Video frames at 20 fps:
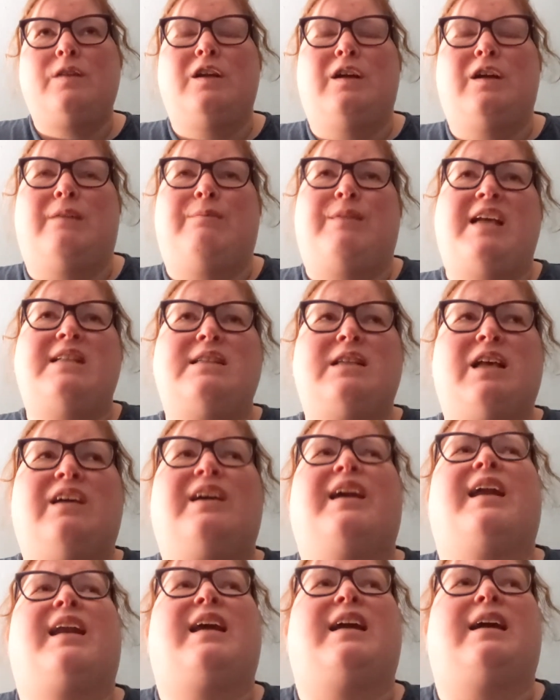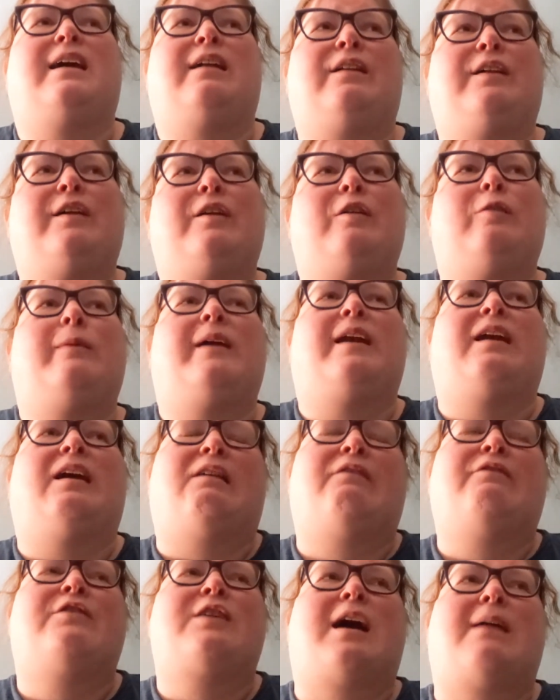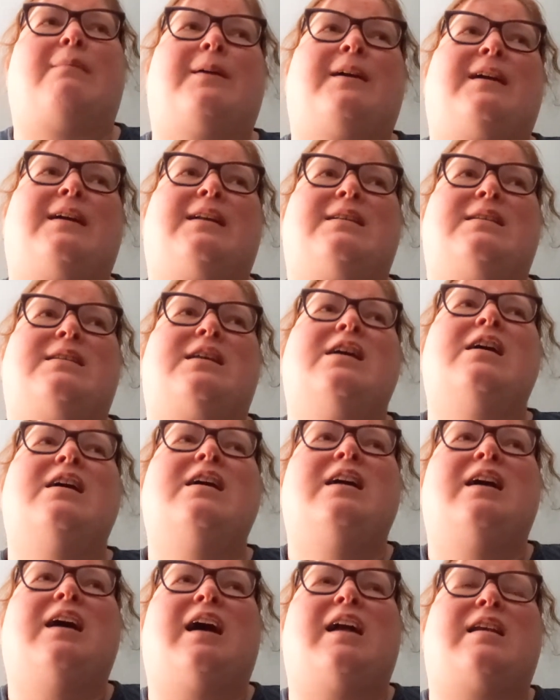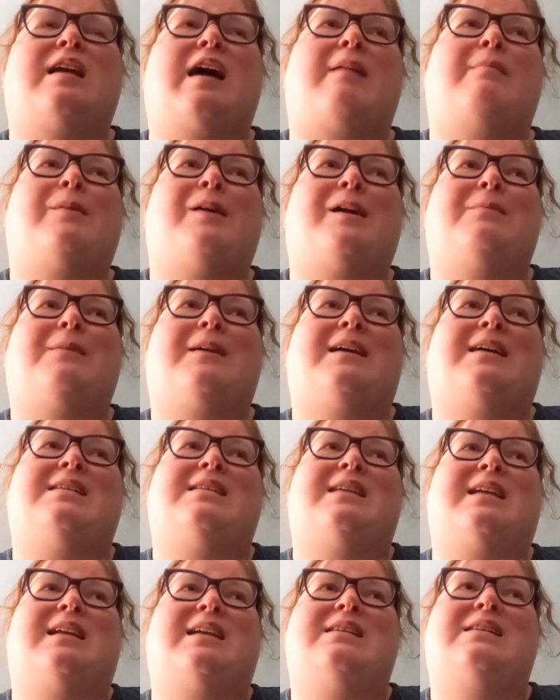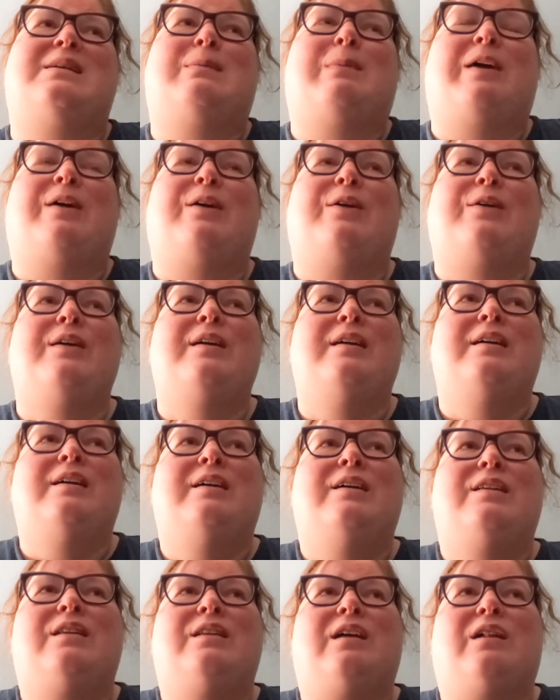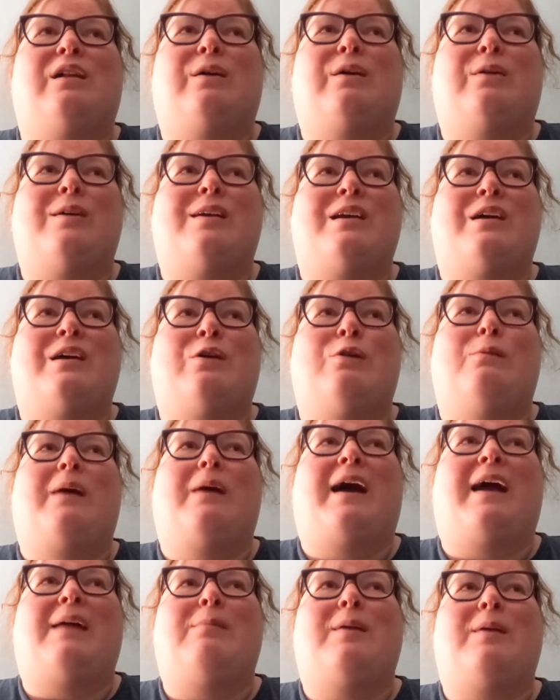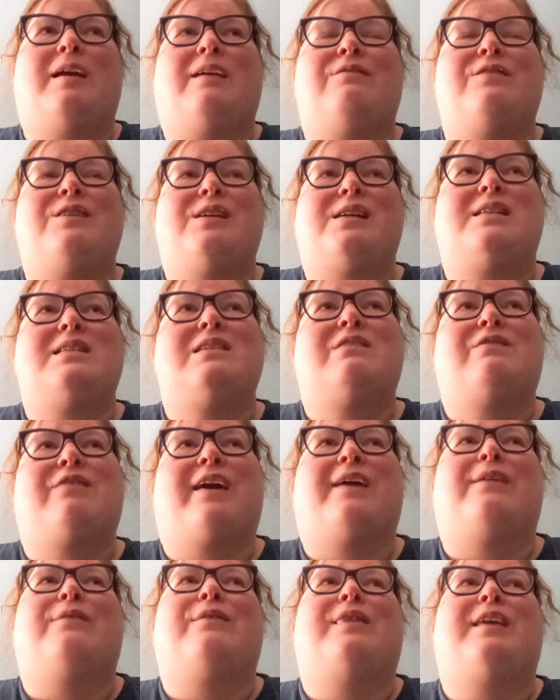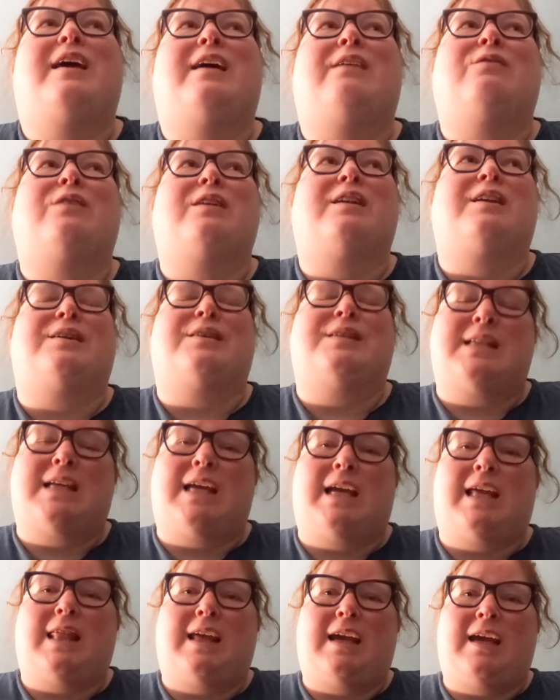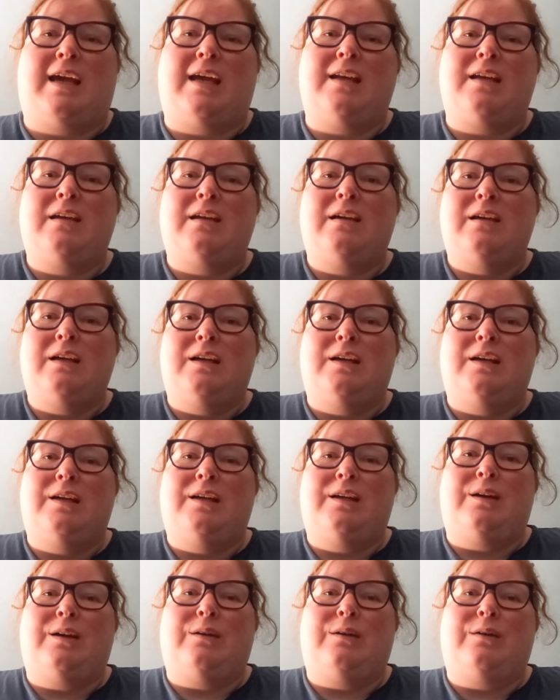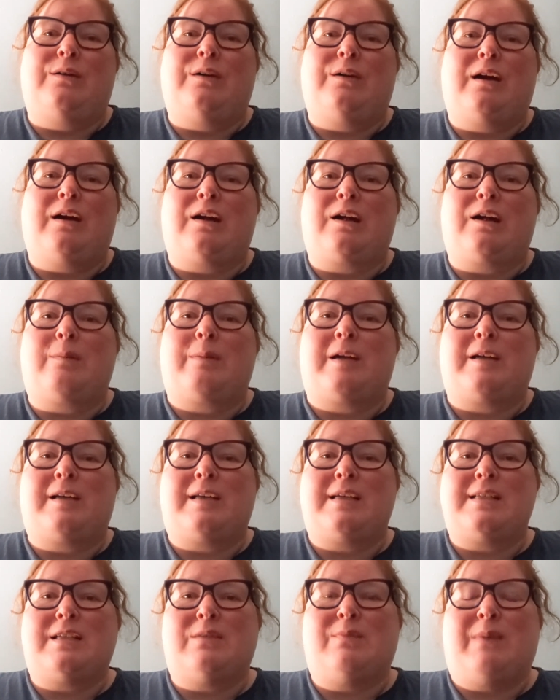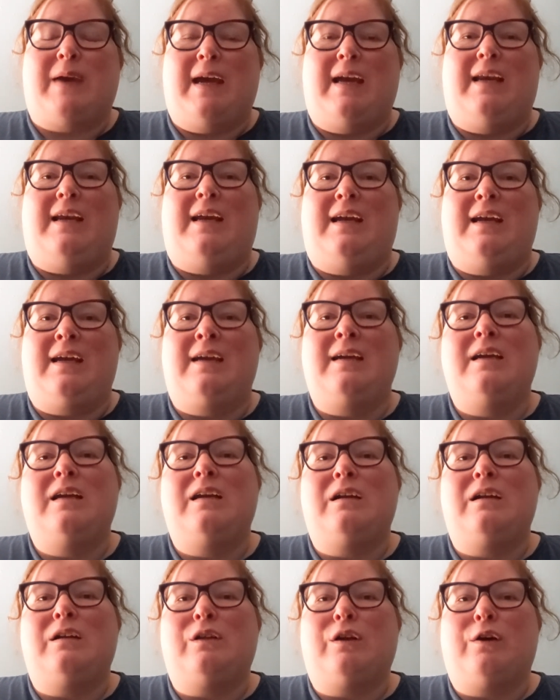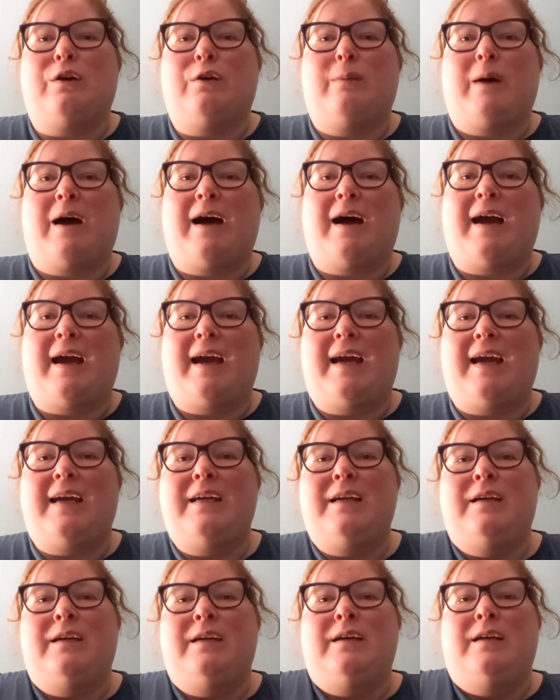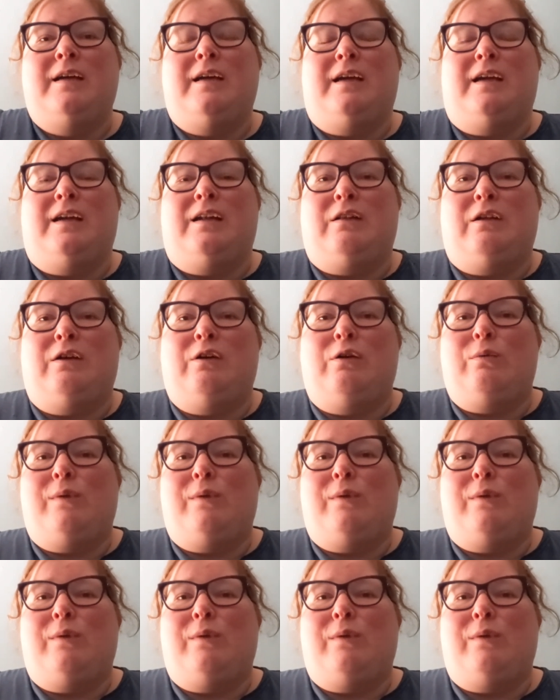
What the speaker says: That's all getting a little bit off topic. It's on topic because it is about the low and no buy, but I've just found that when you say that you are participating in a low buy, and low